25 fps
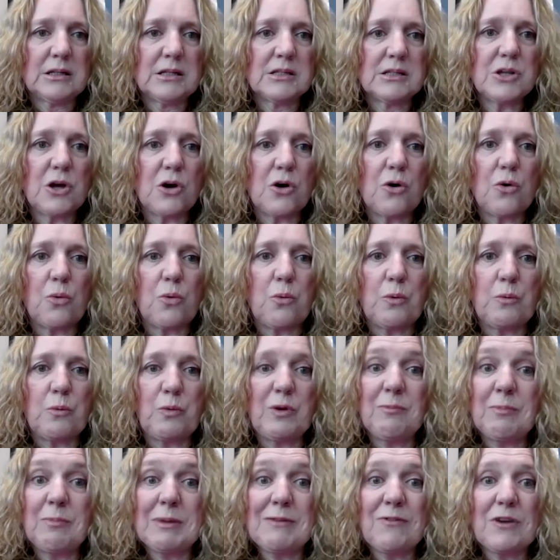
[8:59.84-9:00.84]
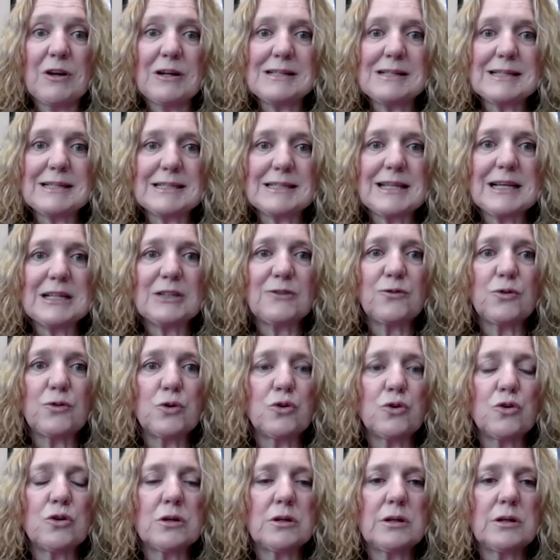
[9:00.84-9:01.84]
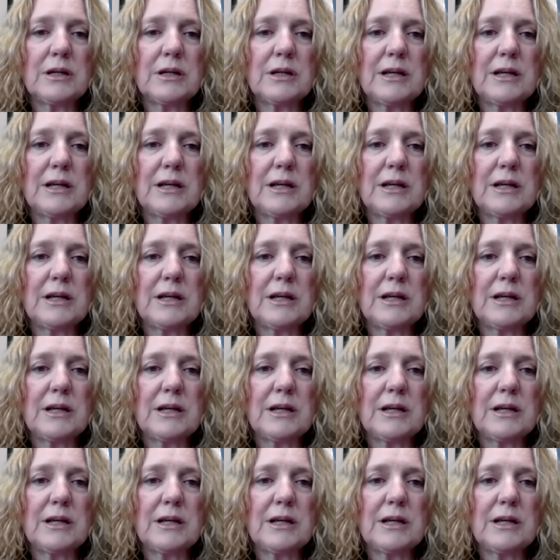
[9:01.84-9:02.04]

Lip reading: So we've been very successful